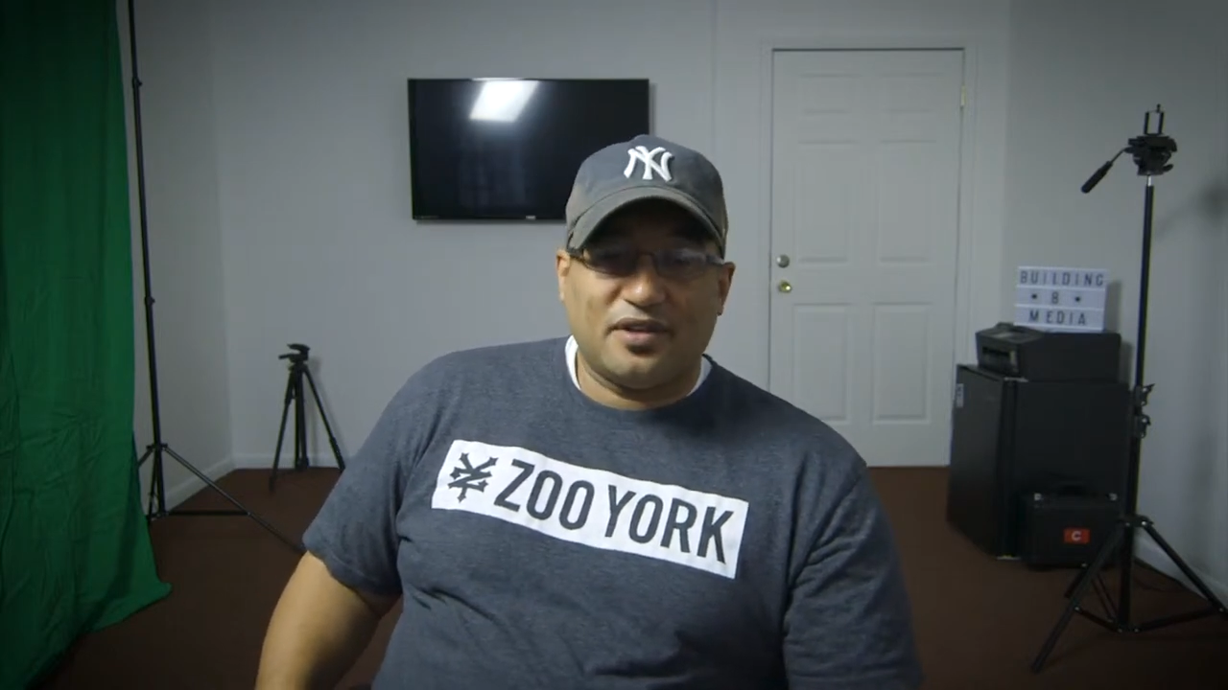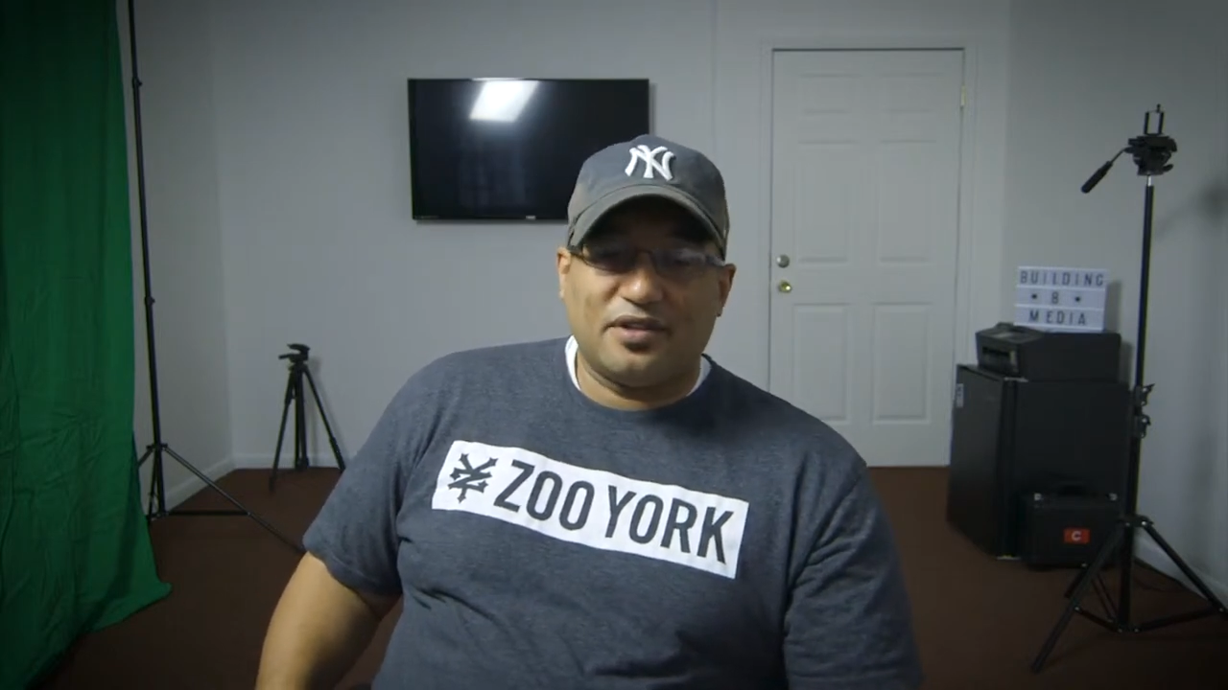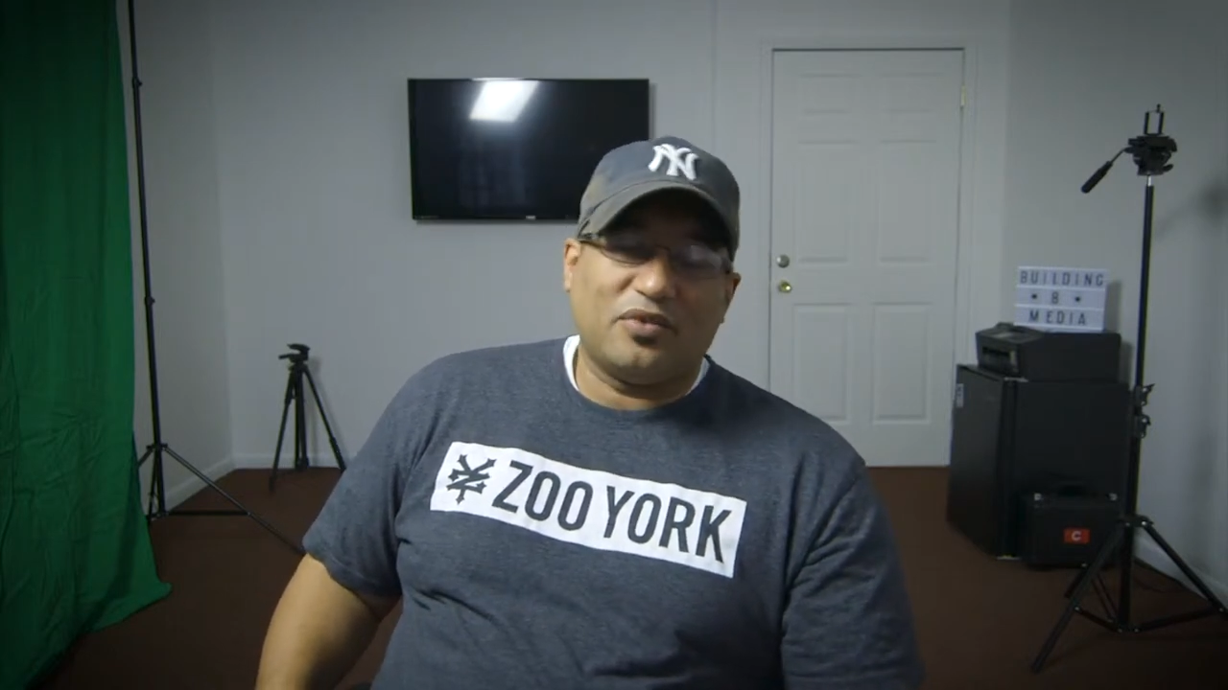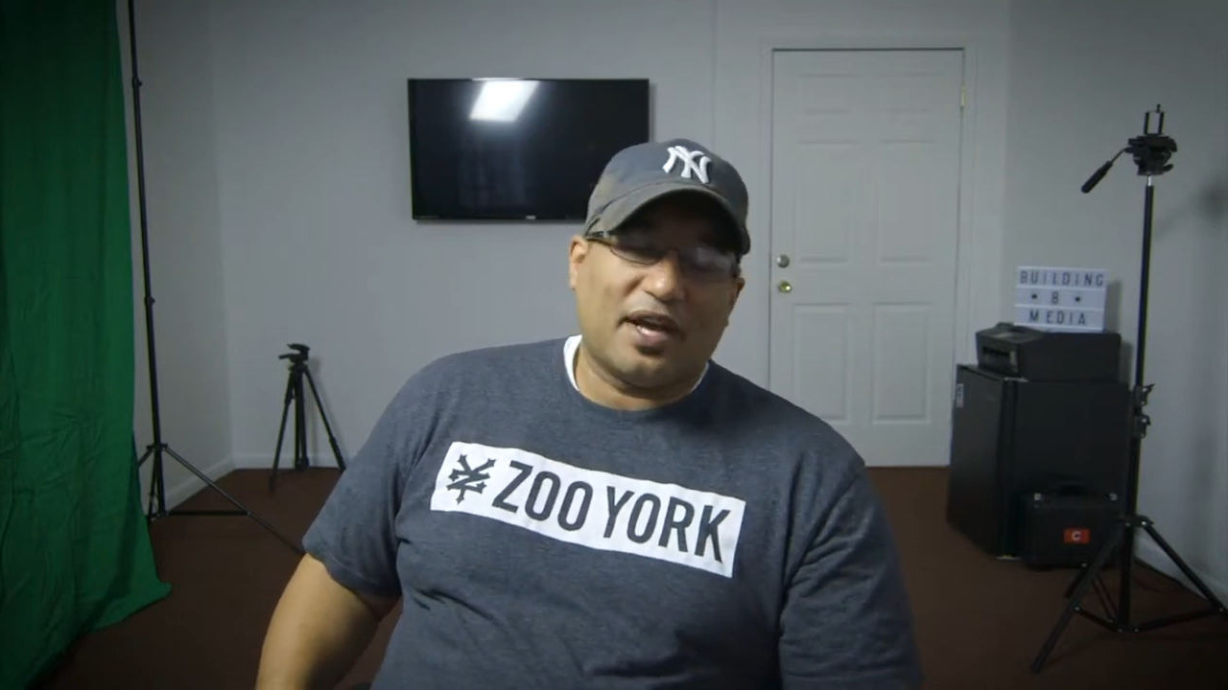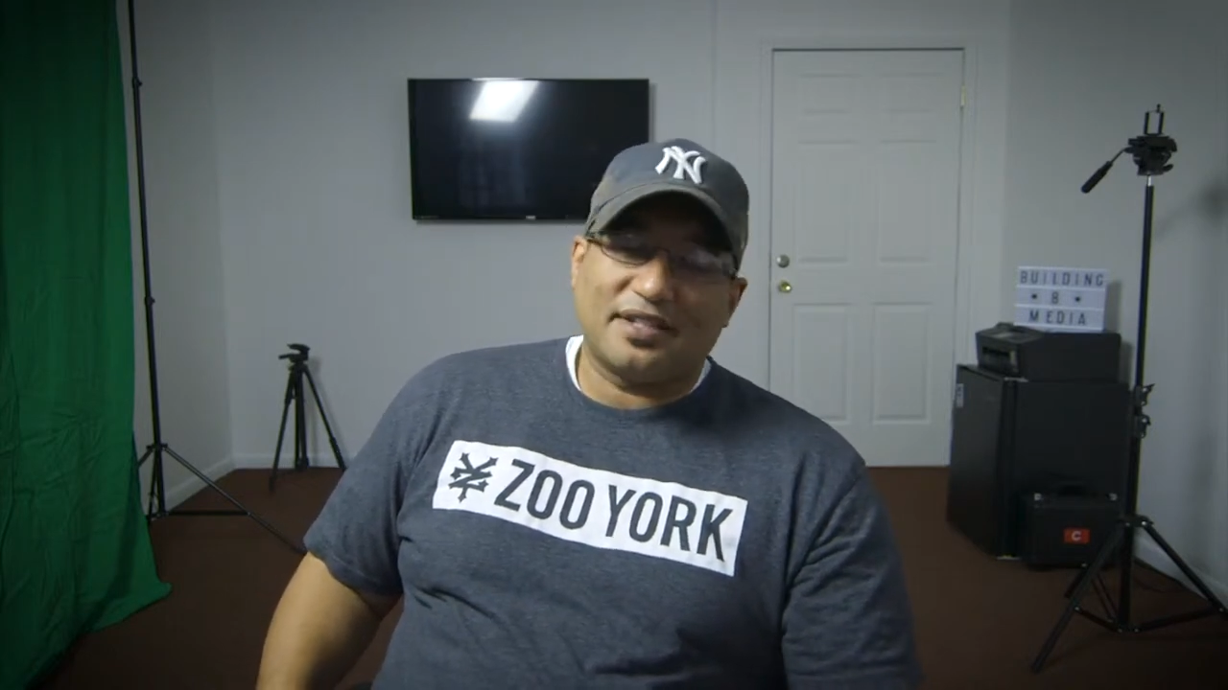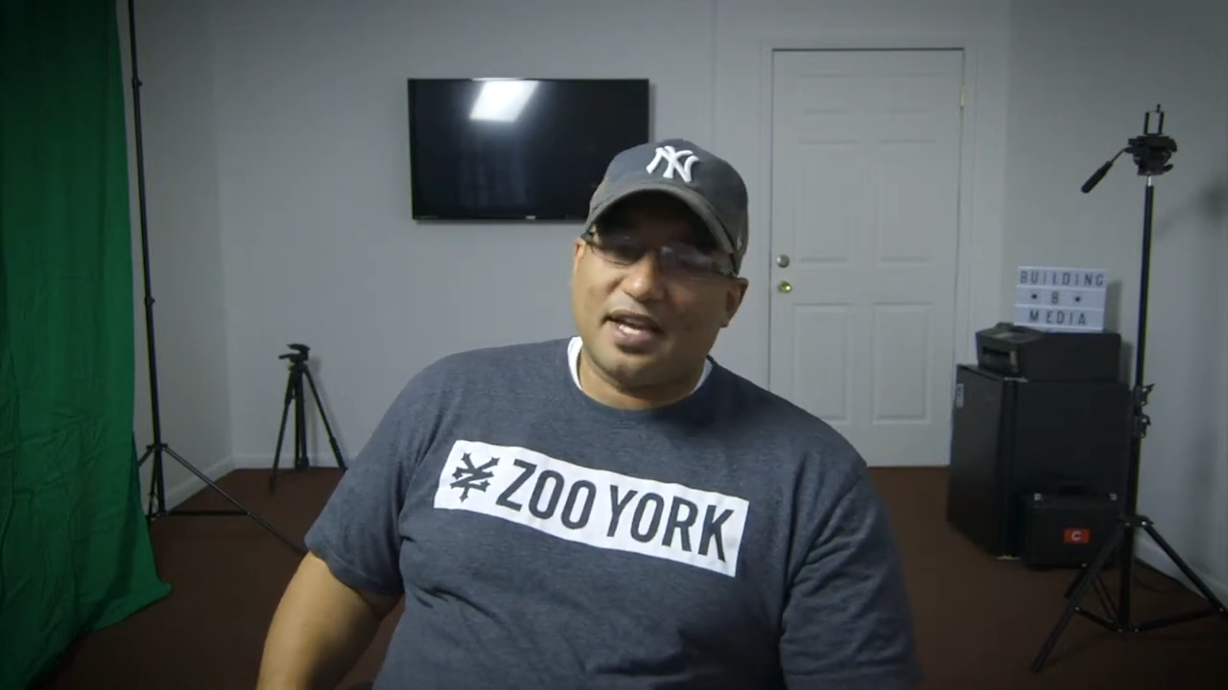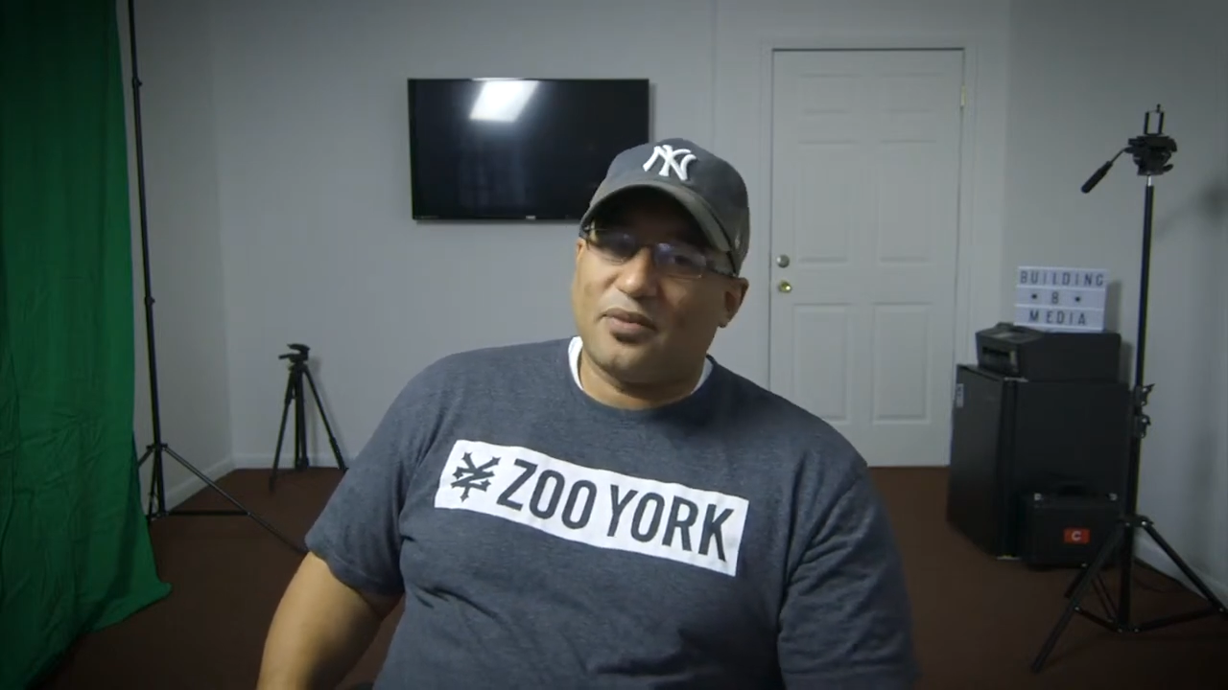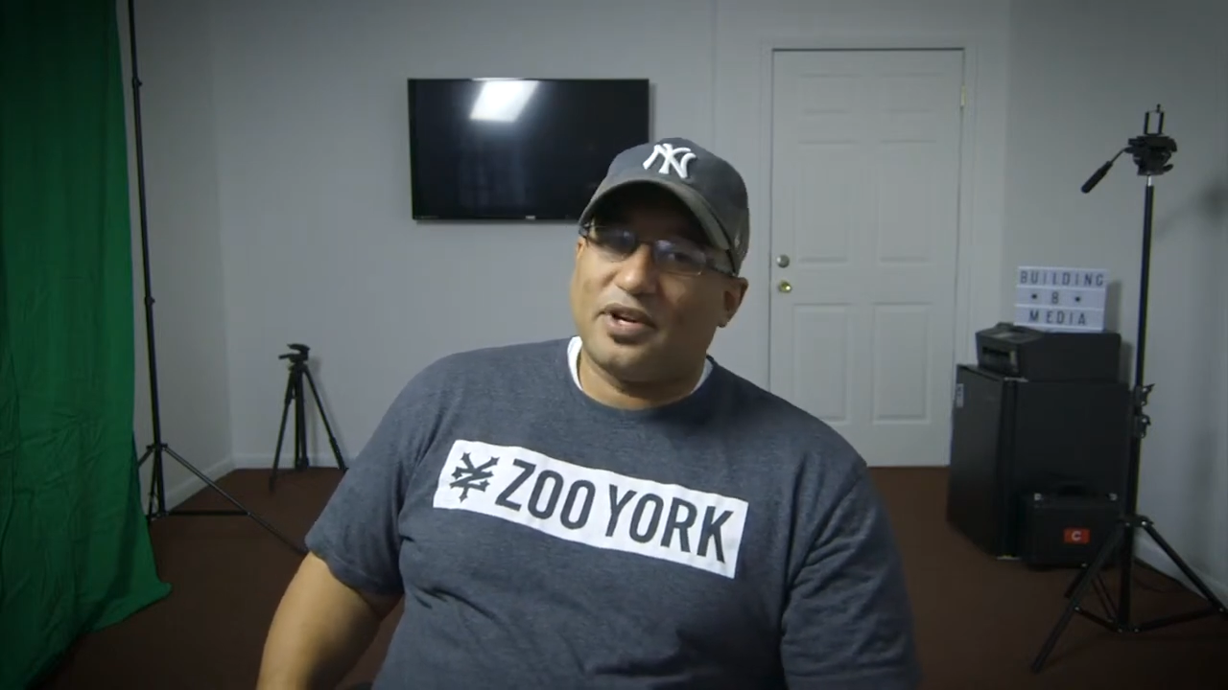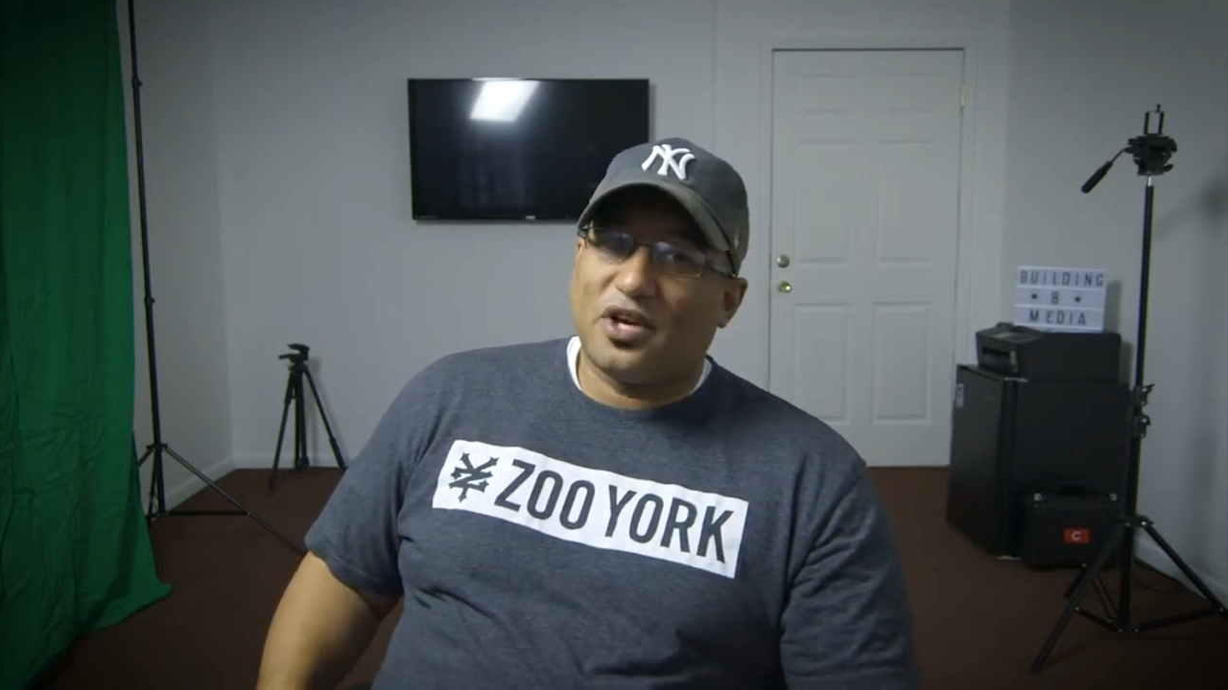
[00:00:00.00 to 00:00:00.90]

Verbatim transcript: and actually, I don't want